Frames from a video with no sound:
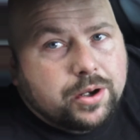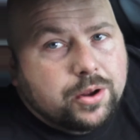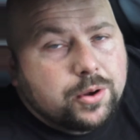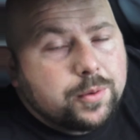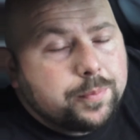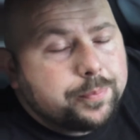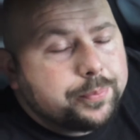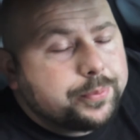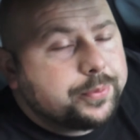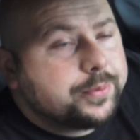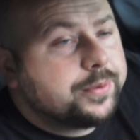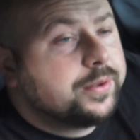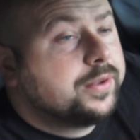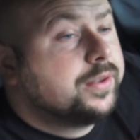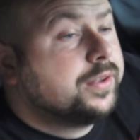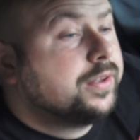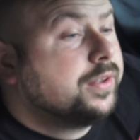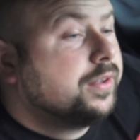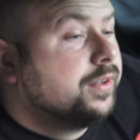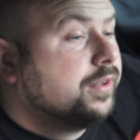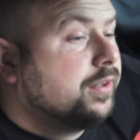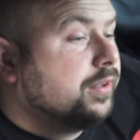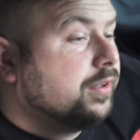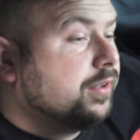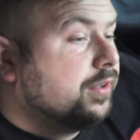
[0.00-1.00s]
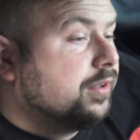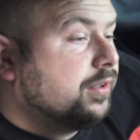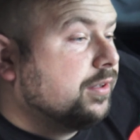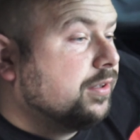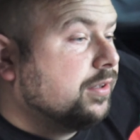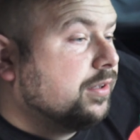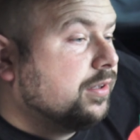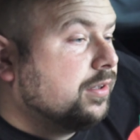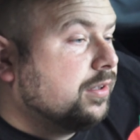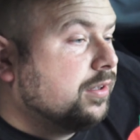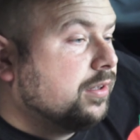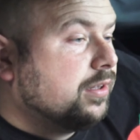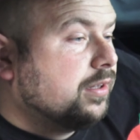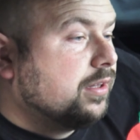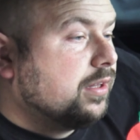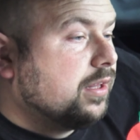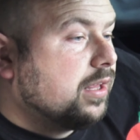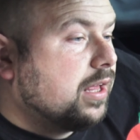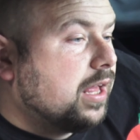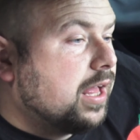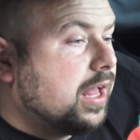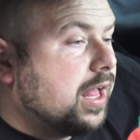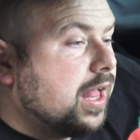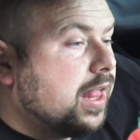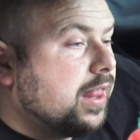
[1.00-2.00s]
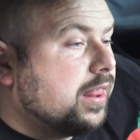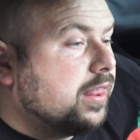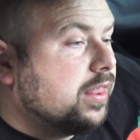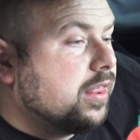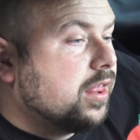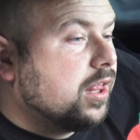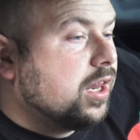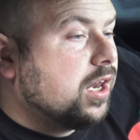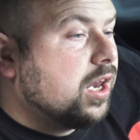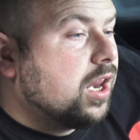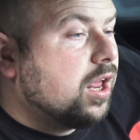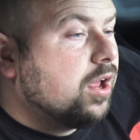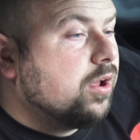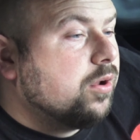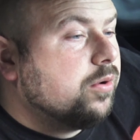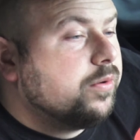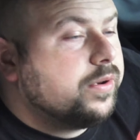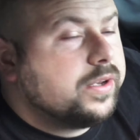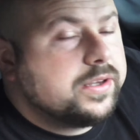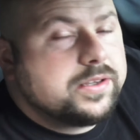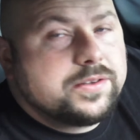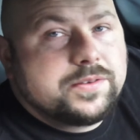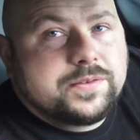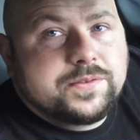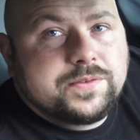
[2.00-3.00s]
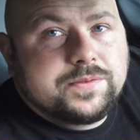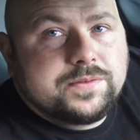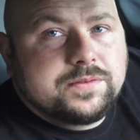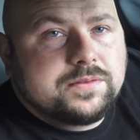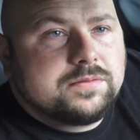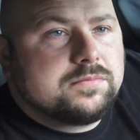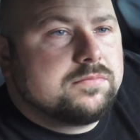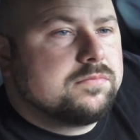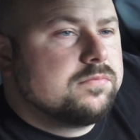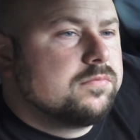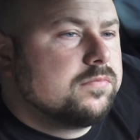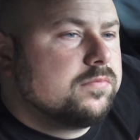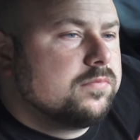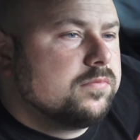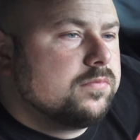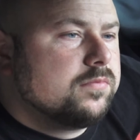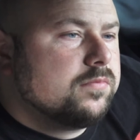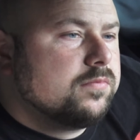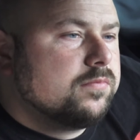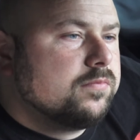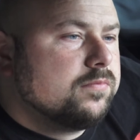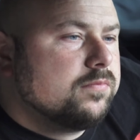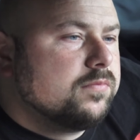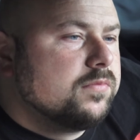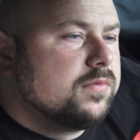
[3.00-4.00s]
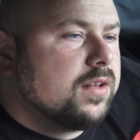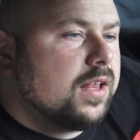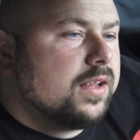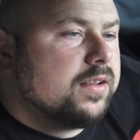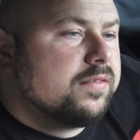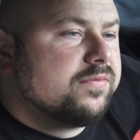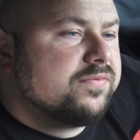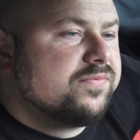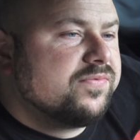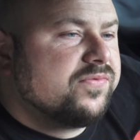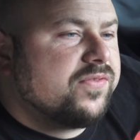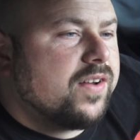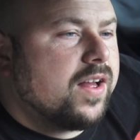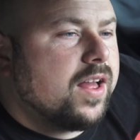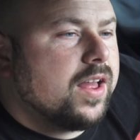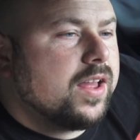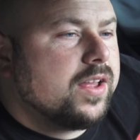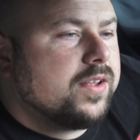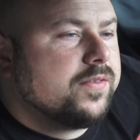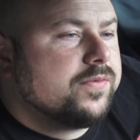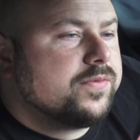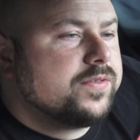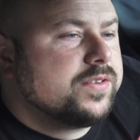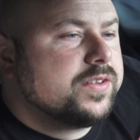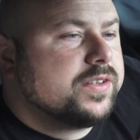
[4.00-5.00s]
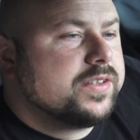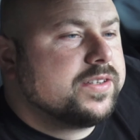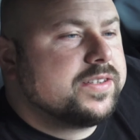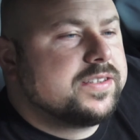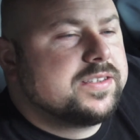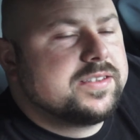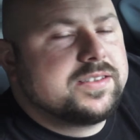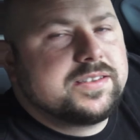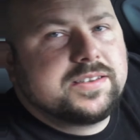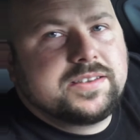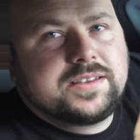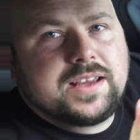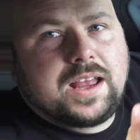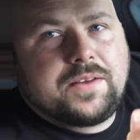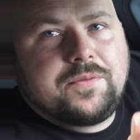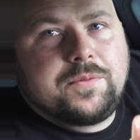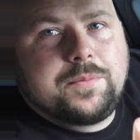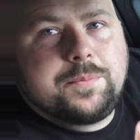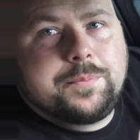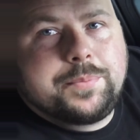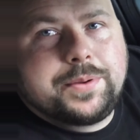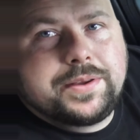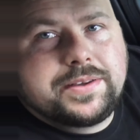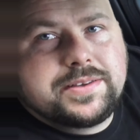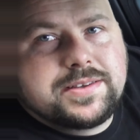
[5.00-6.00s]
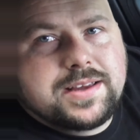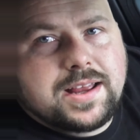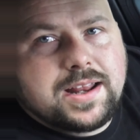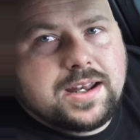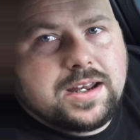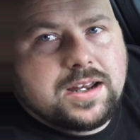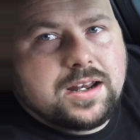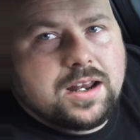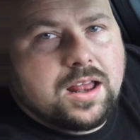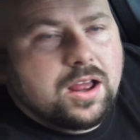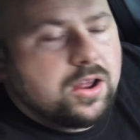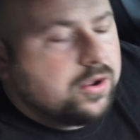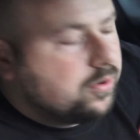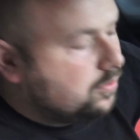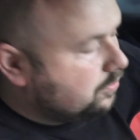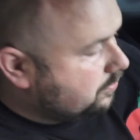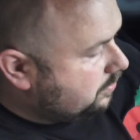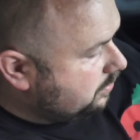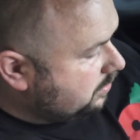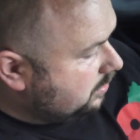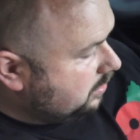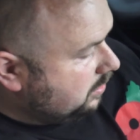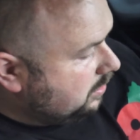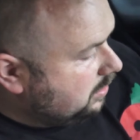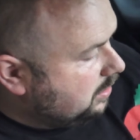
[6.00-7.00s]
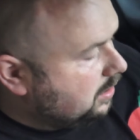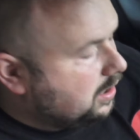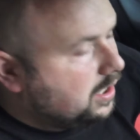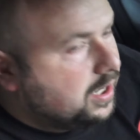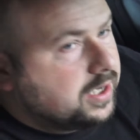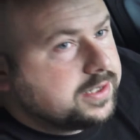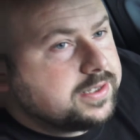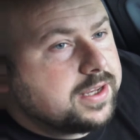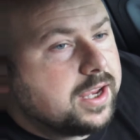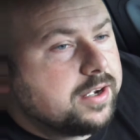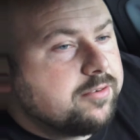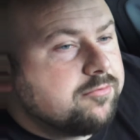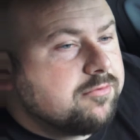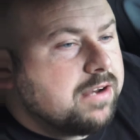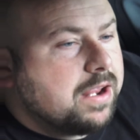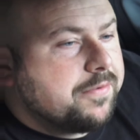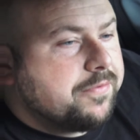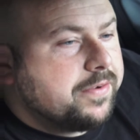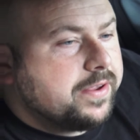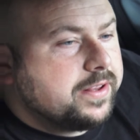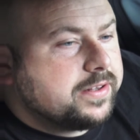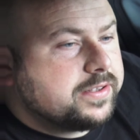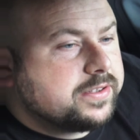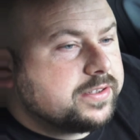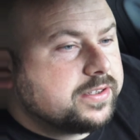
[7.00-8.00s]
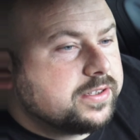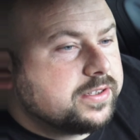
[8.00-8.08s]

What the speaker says: up, and the load is like 5 to 7% load, and as I rev it,